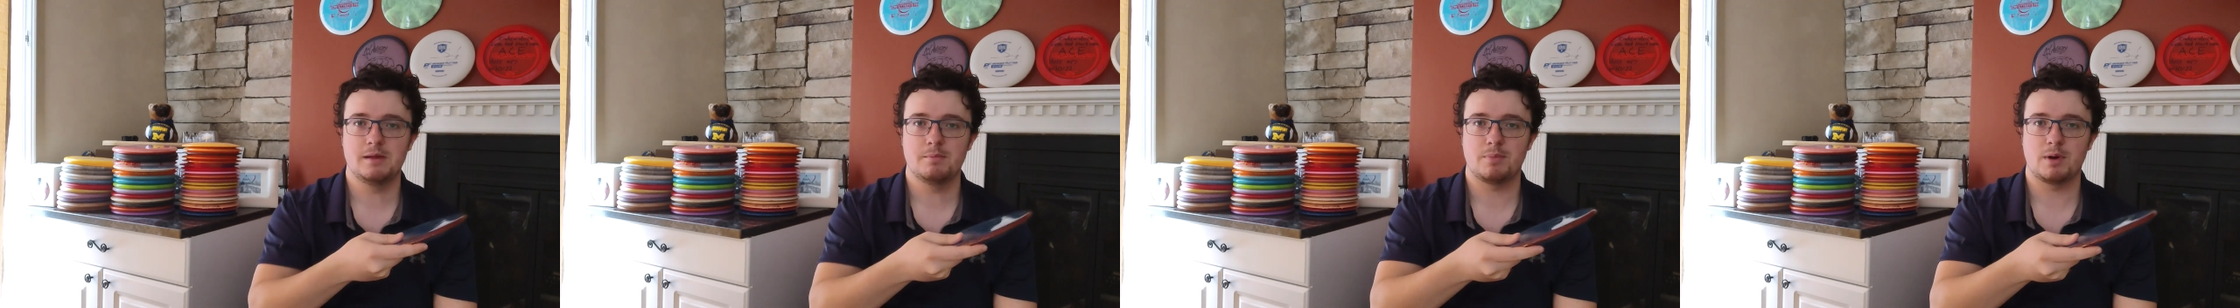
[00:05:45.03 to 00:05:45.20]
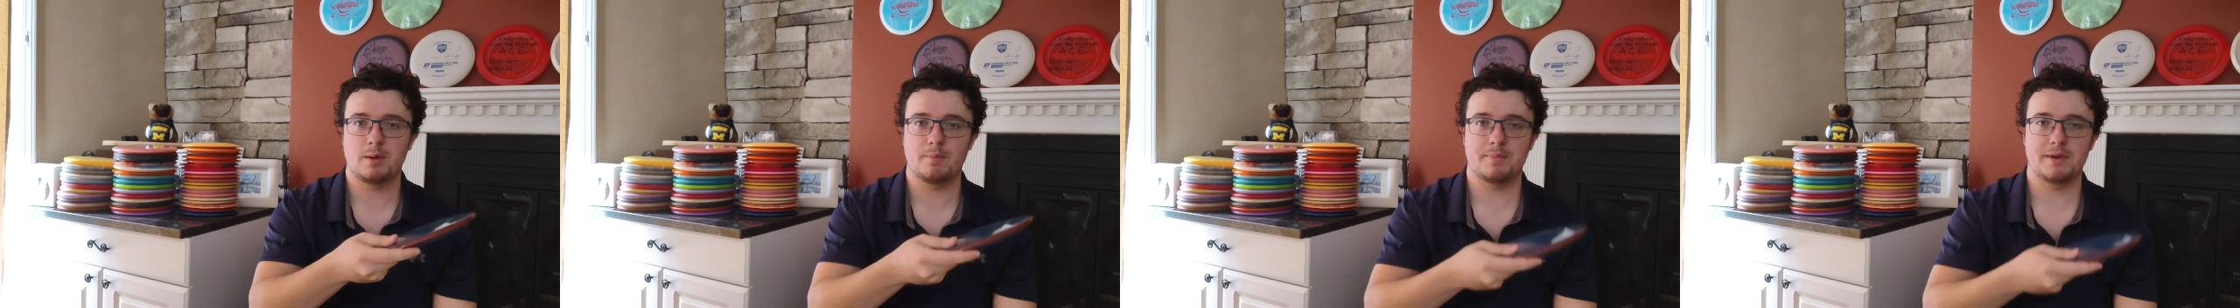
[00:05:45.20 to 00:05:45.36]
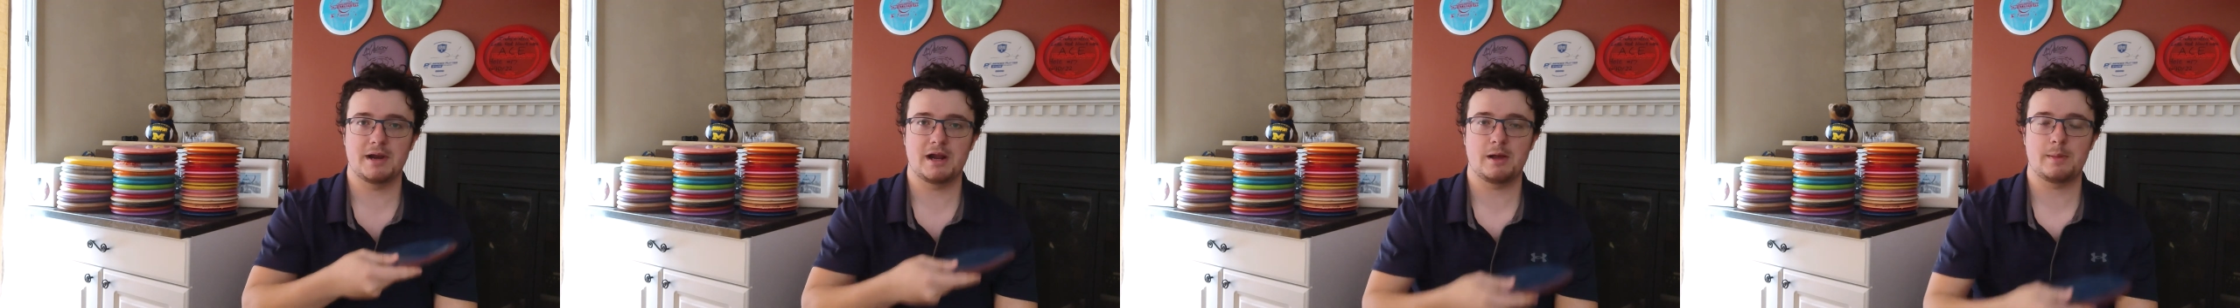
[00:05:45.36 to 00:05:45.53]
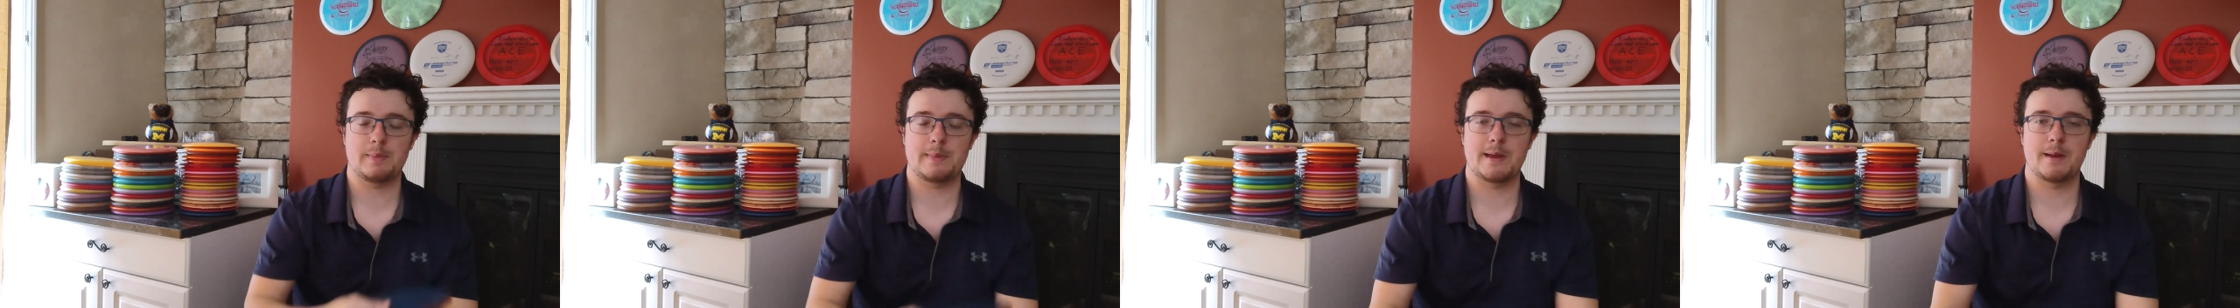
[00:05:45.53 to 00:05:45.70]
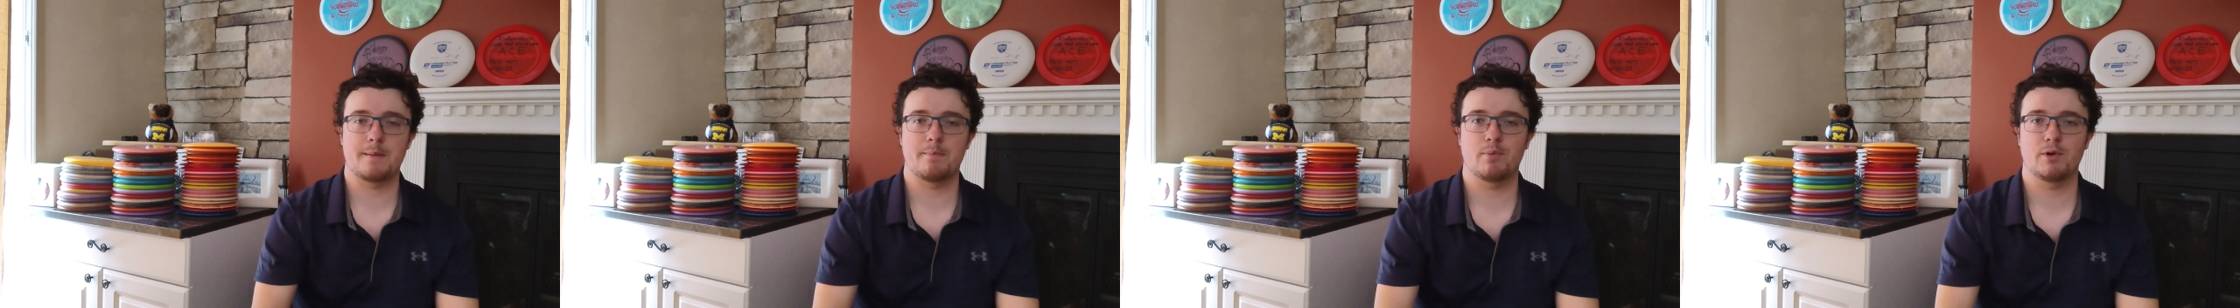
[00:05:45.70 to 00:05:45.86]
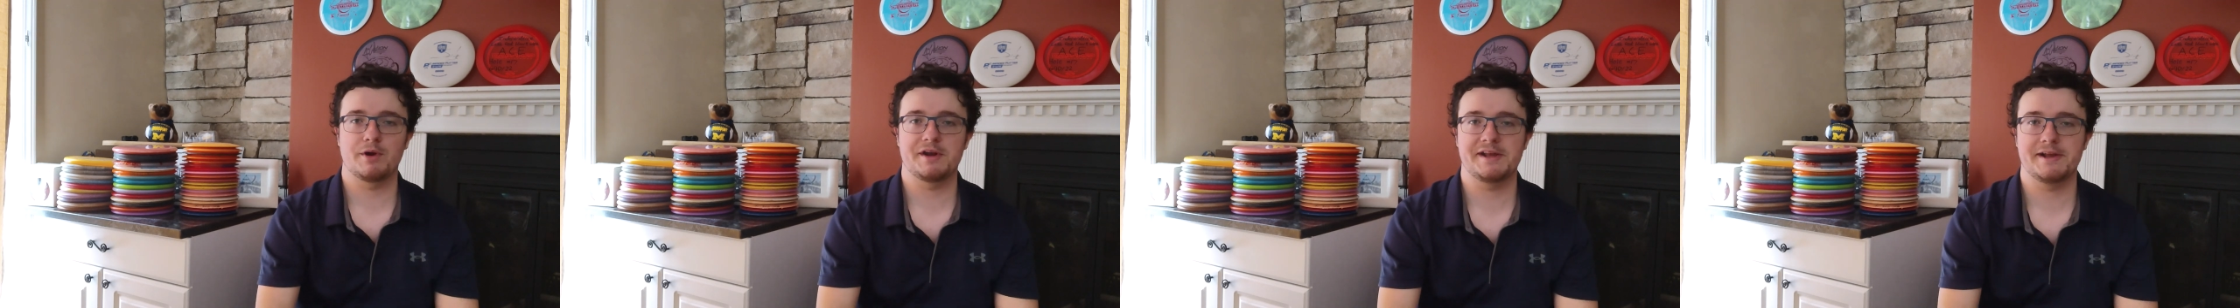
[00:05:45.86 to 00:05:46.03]
pump it out
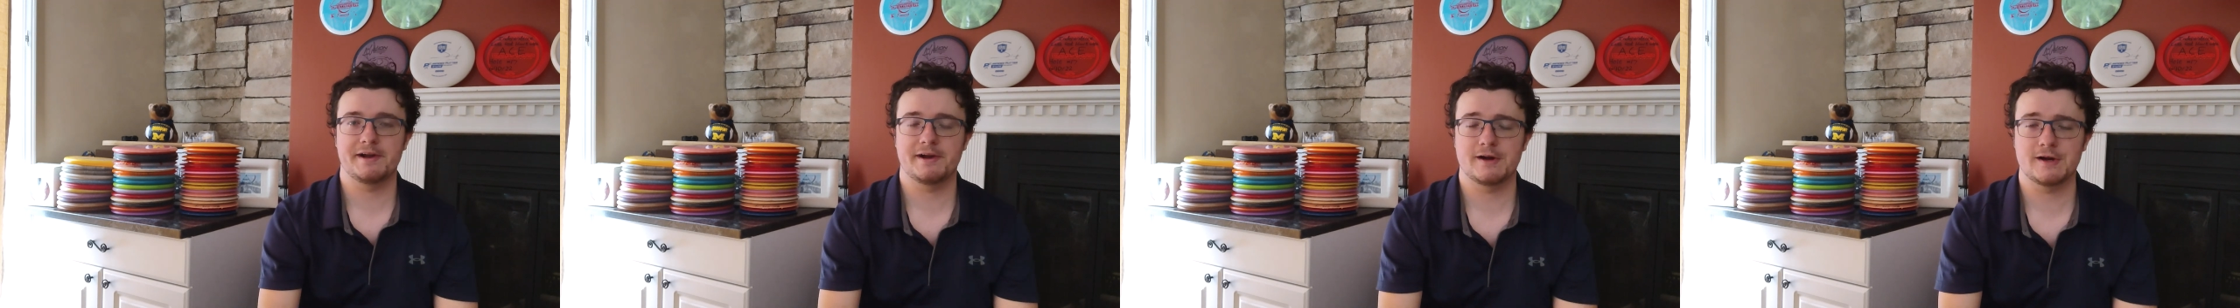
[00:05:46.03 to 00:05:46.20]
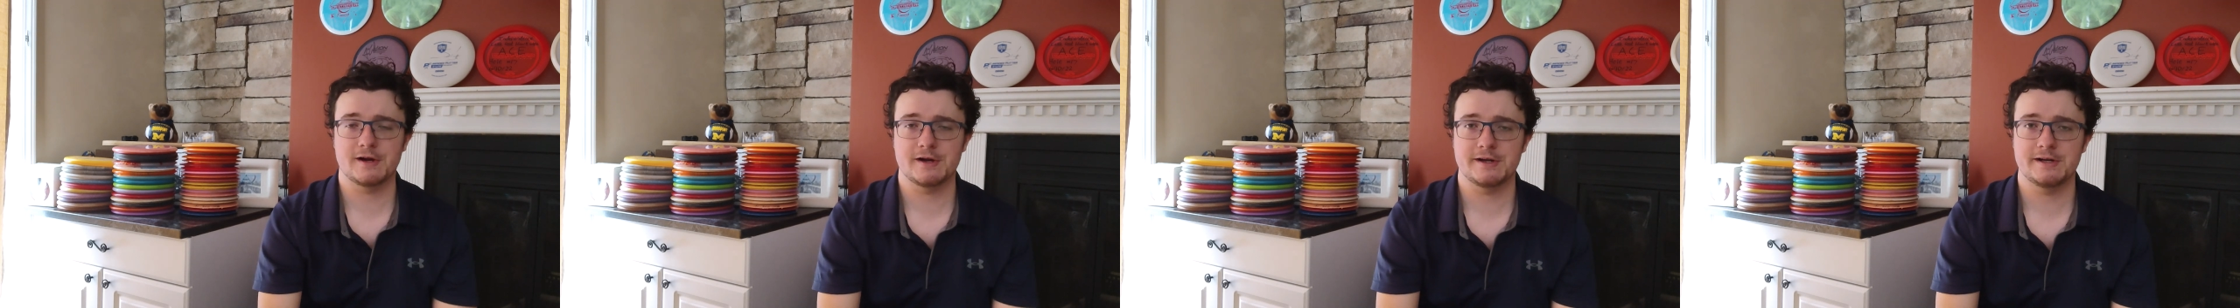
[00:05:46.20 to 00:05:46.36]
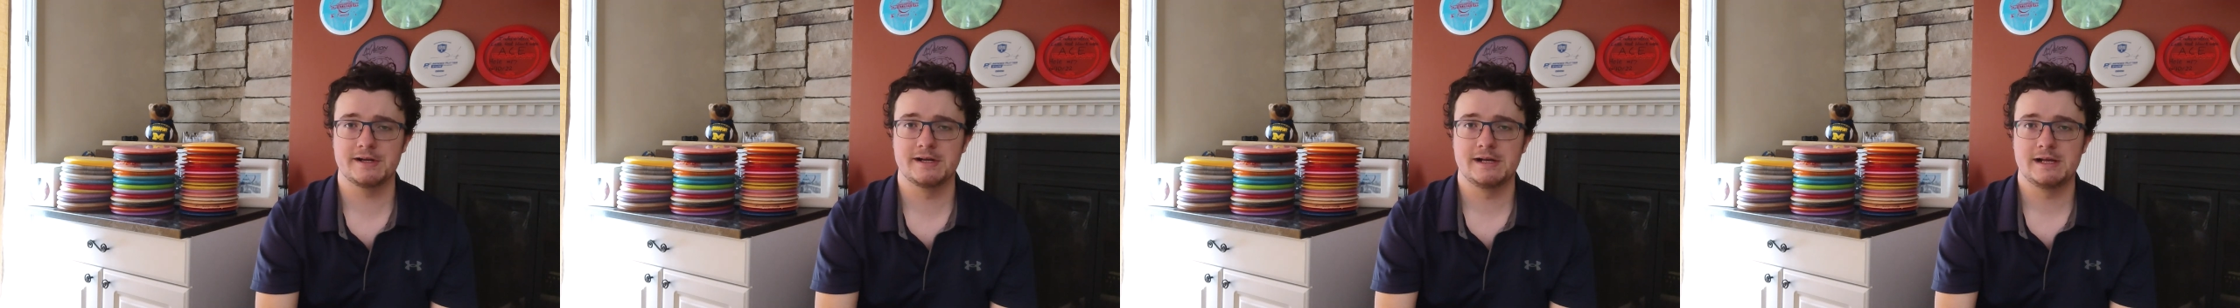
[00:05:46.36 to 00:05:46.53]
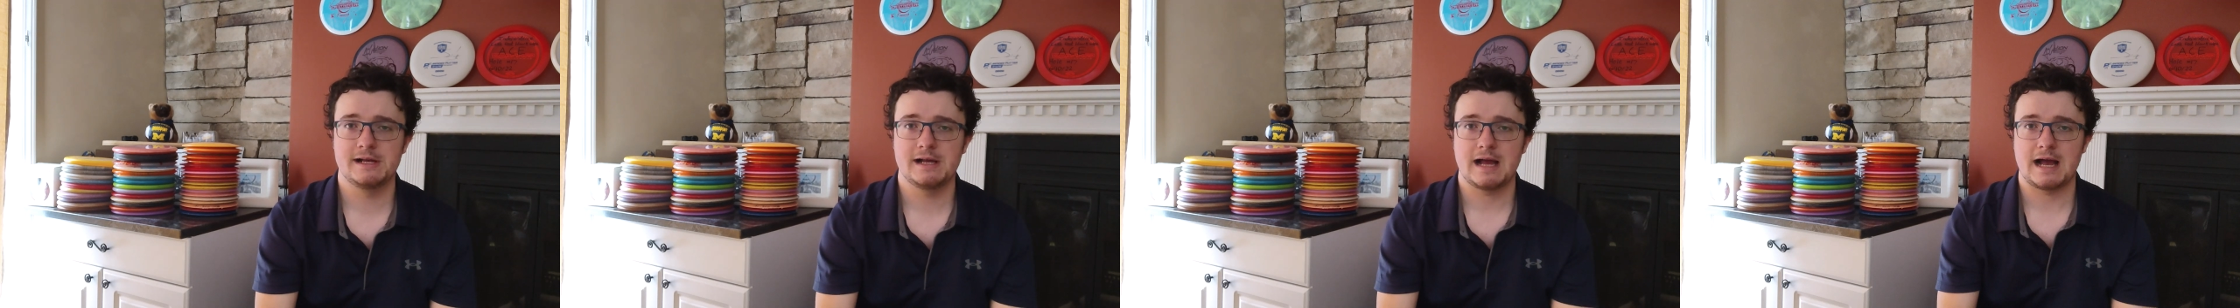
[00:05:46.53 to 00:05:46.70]
there pretty hard,